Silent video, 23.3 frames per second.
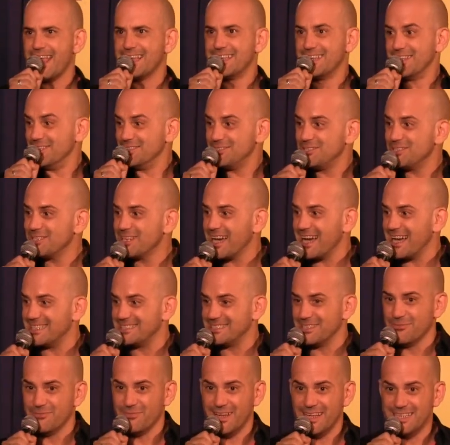Didn't you guys
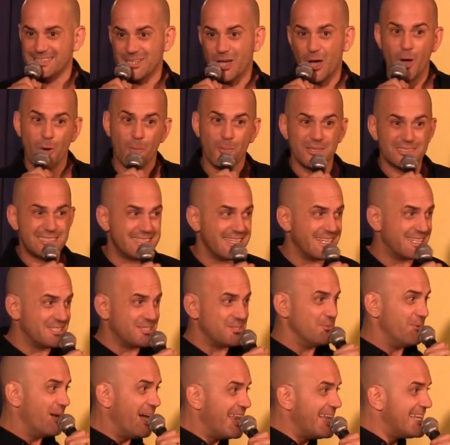invent
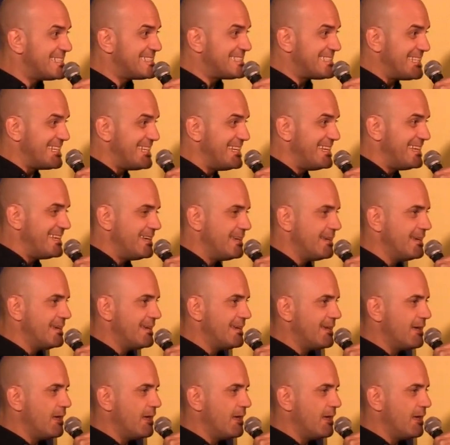homosexuality?